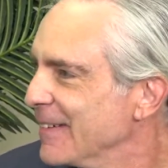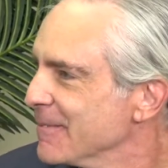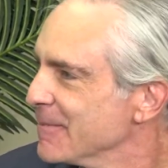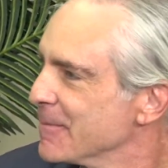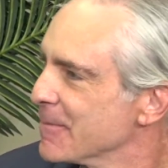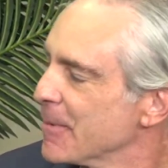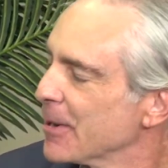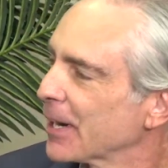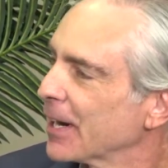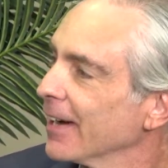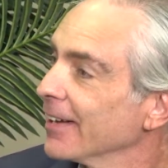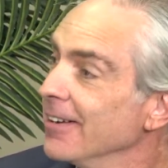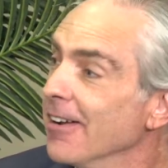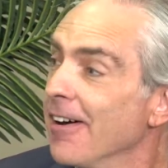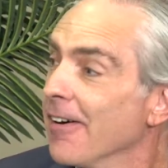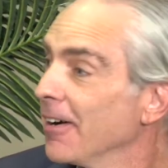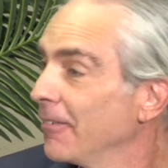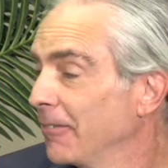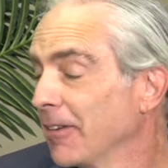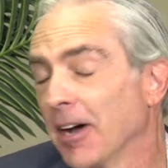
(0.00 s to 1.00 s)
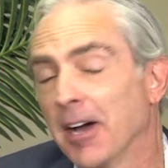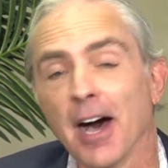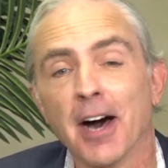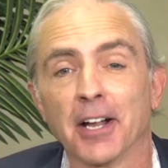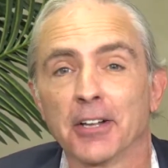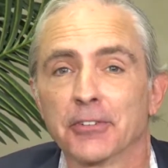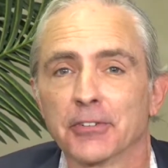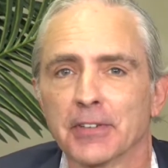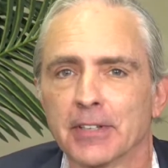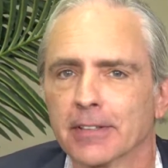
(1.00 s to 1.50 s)
But no,
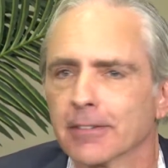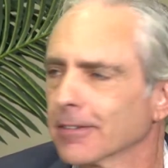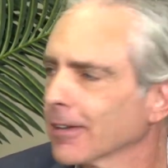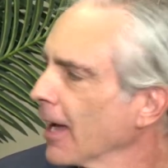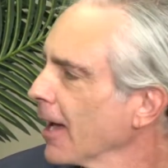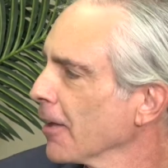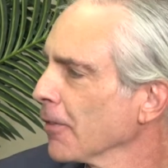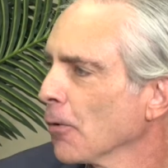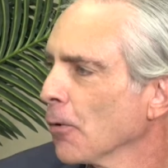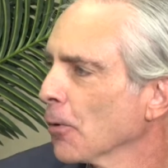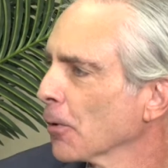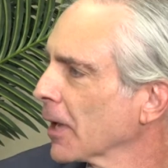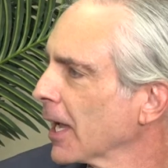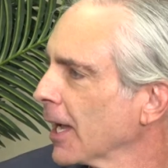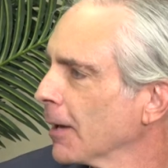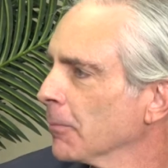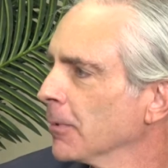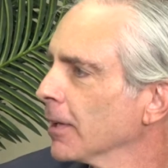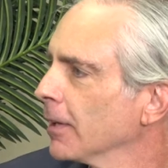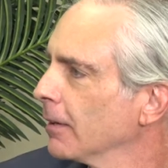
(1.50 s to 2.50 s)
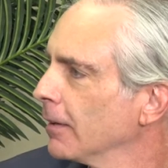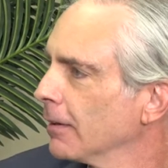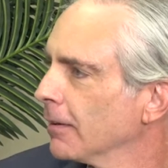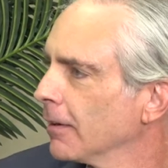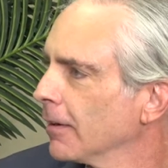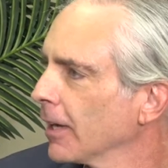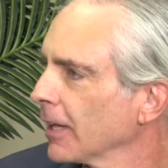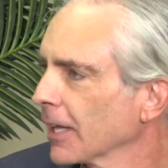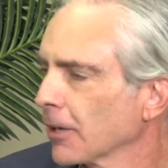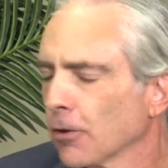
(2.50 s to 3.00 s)
honestly, kind of the whole gamut. I
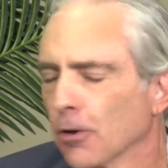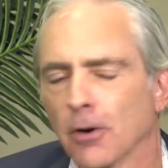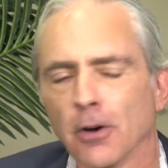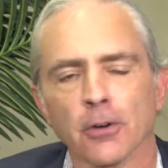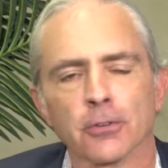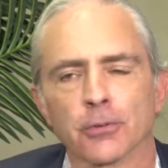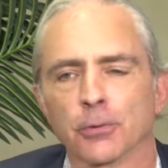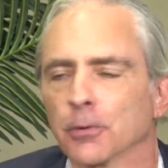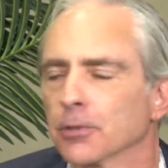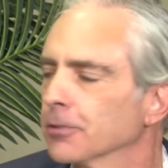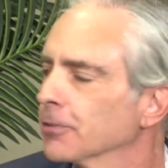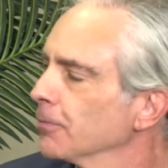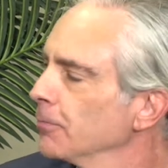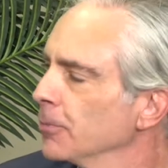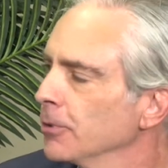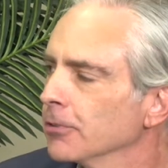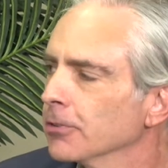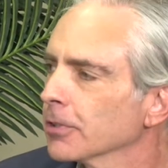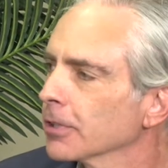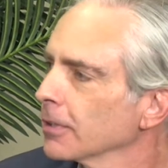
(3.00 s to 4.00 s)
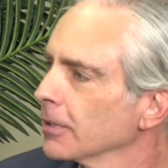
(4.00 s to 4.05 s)
like all sorts of music.